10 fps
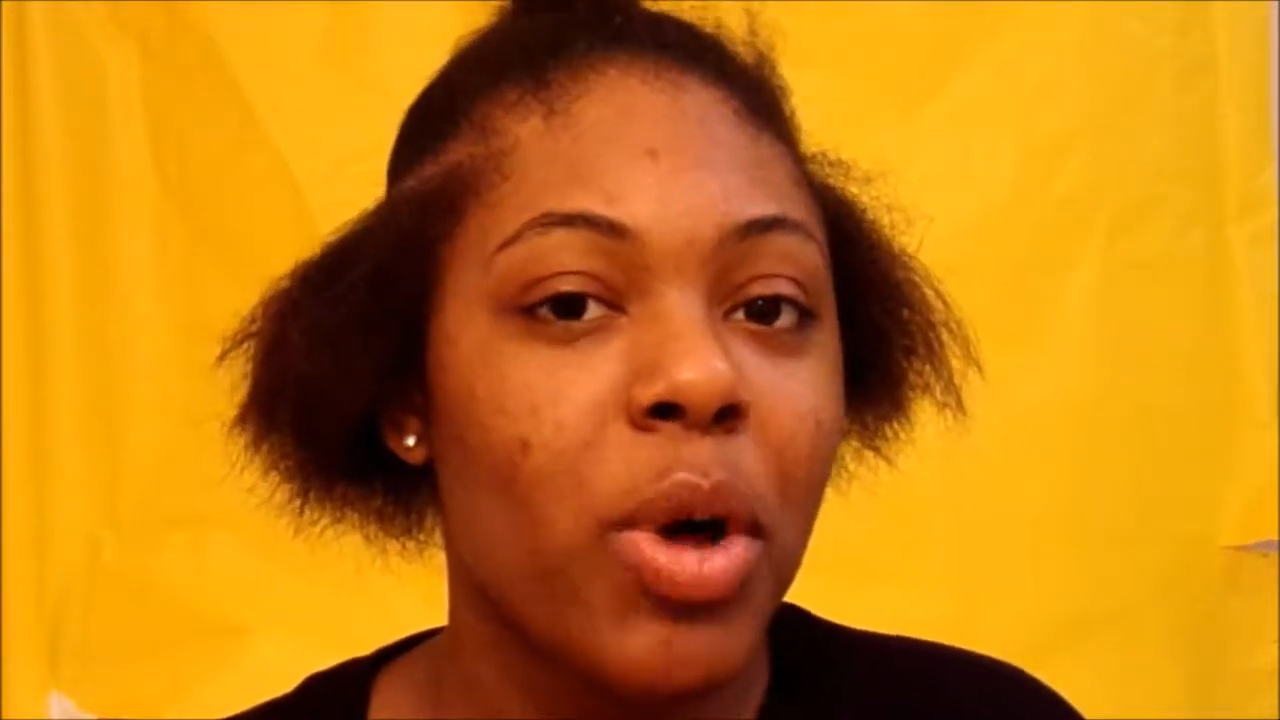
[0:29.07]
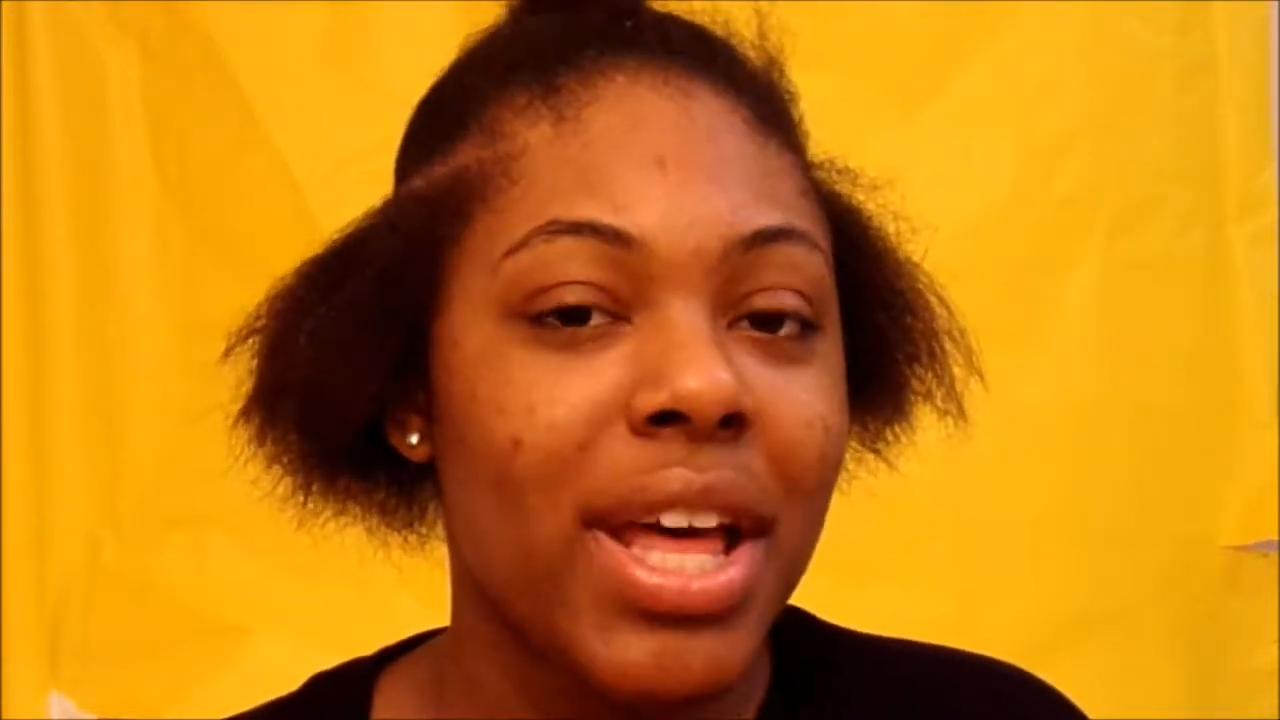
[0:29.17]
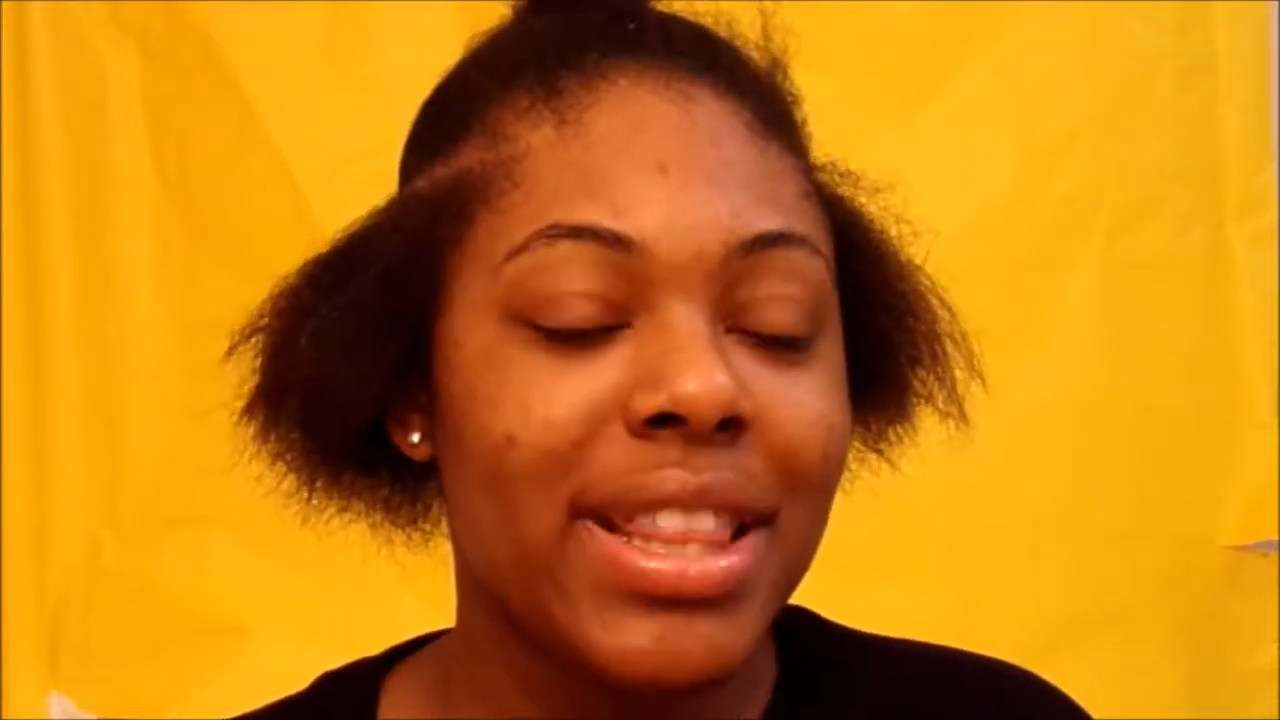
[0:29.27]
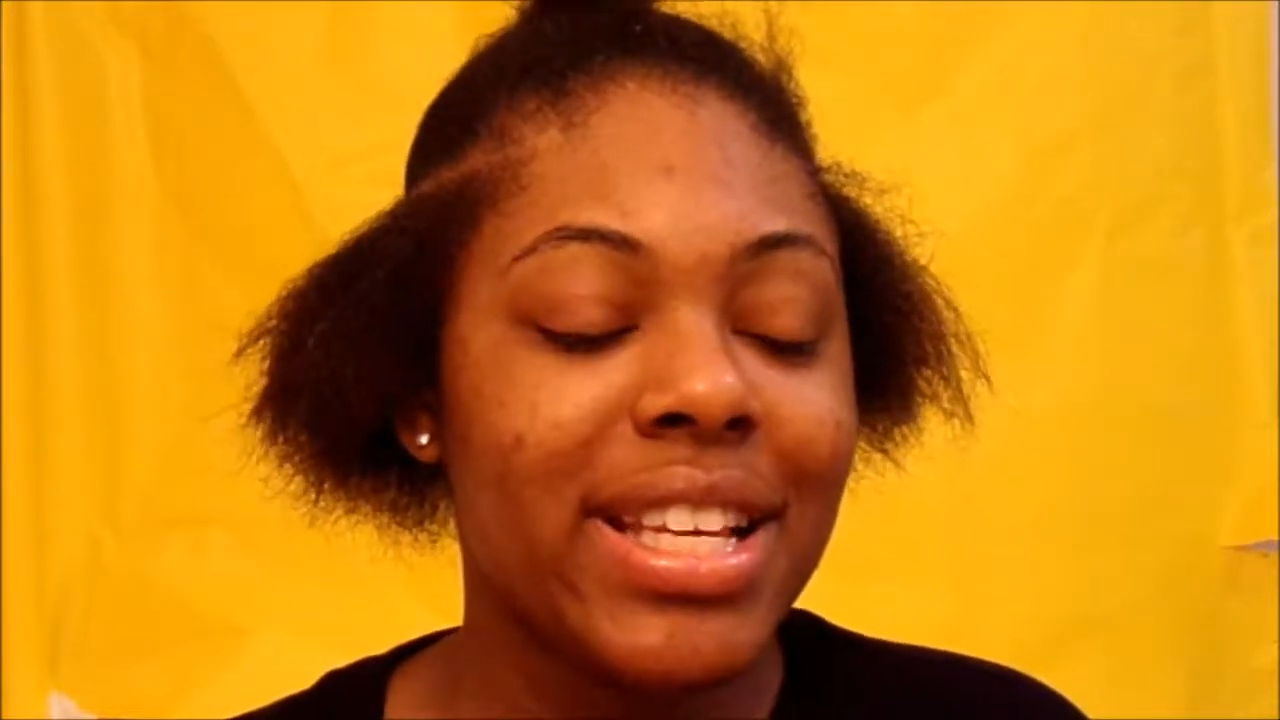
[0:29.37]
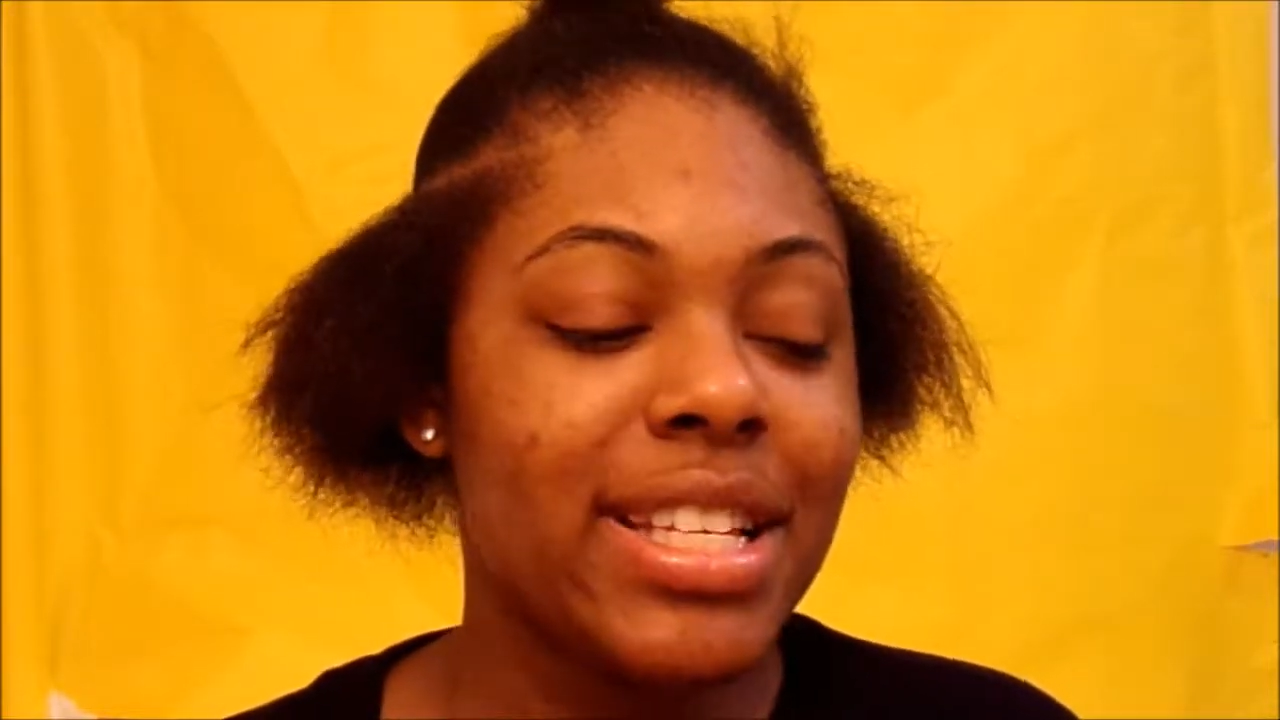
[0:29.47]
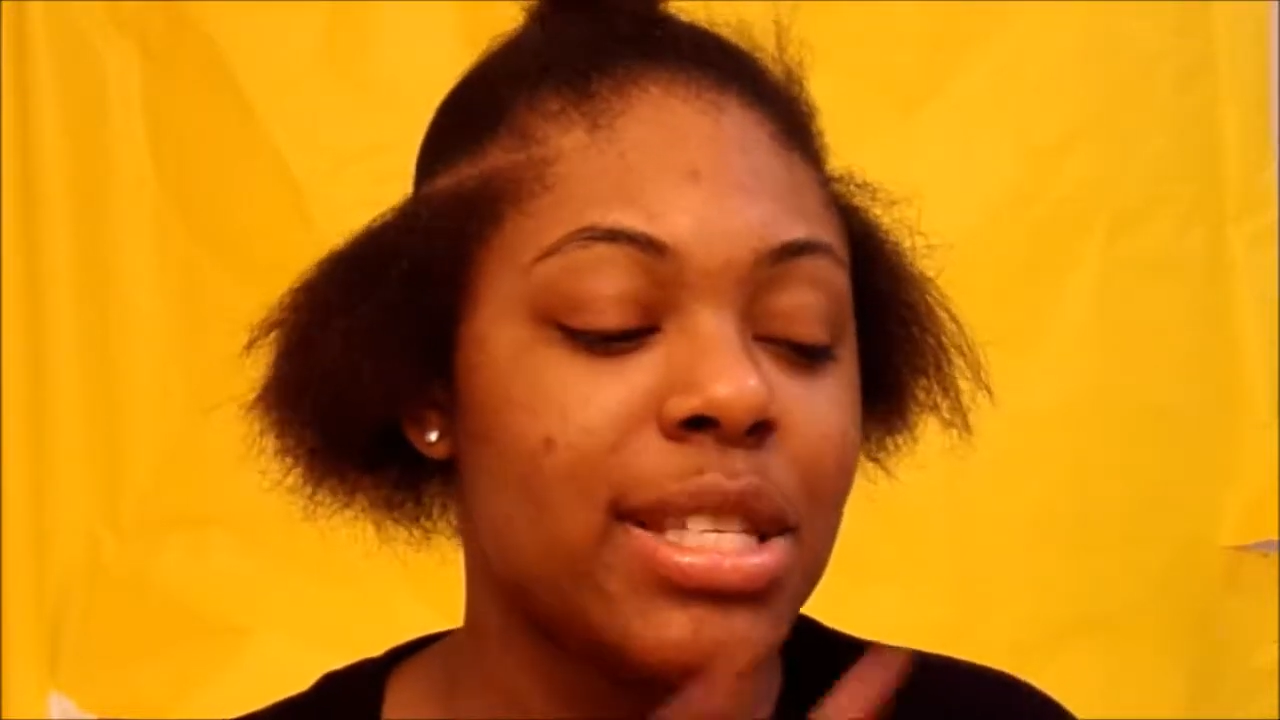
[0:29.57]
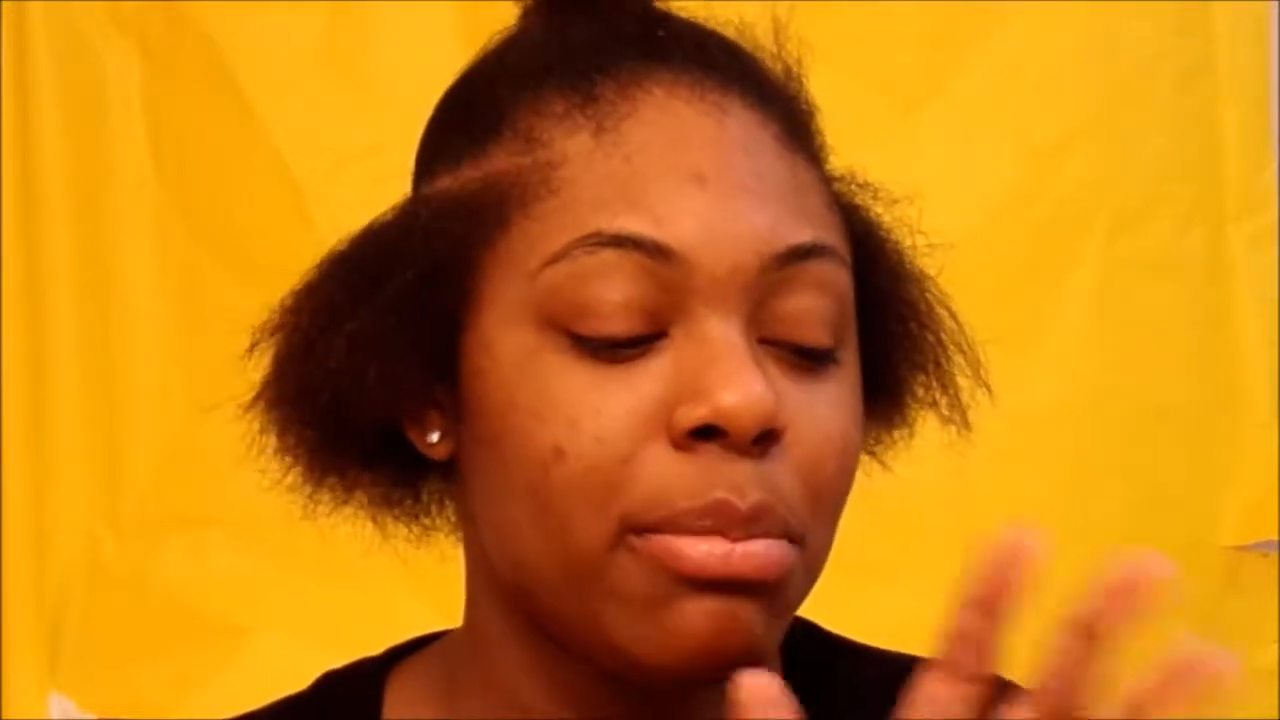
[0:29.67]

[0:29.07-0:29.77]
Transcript: at this,